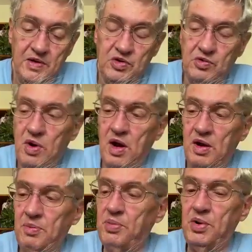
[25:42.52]
Just
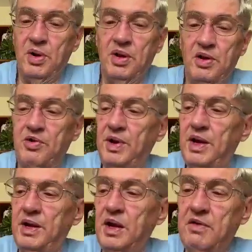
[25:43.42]
grab it, put it on the
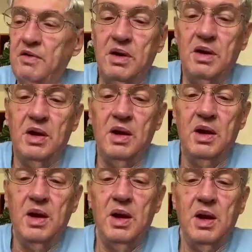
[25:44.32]
thread and a
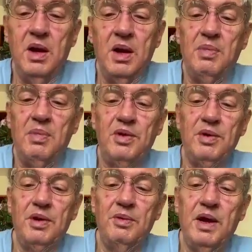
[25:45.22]
couple of
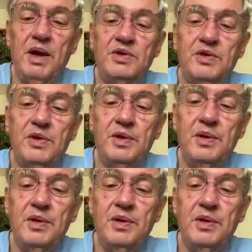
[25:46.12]
thread wraps.